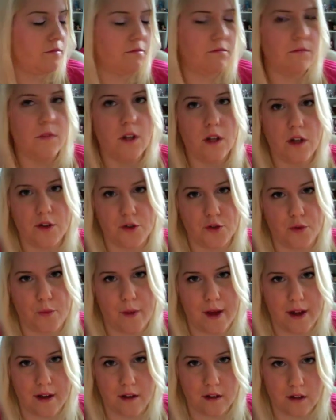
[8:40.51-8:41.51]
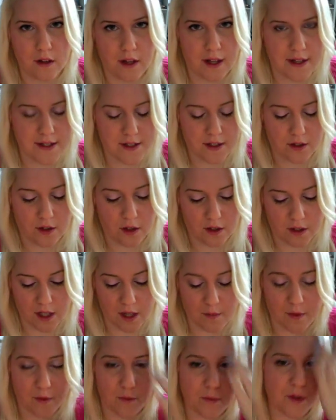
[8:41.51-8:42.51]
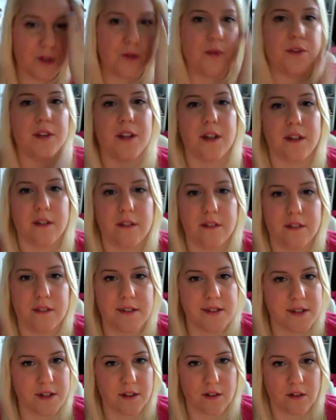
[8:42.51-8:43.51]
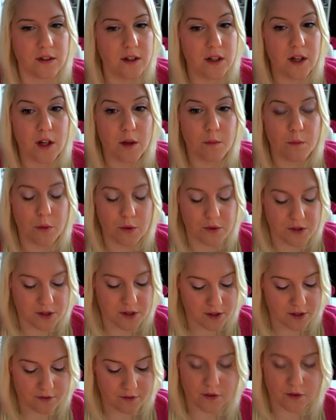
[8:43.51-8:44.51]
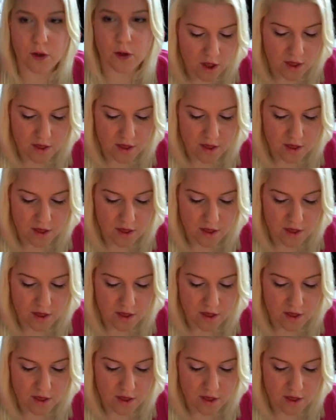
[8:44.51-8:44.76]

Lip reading: It's not too bad. It lasts a long time. I've been using it and it's still mostly full.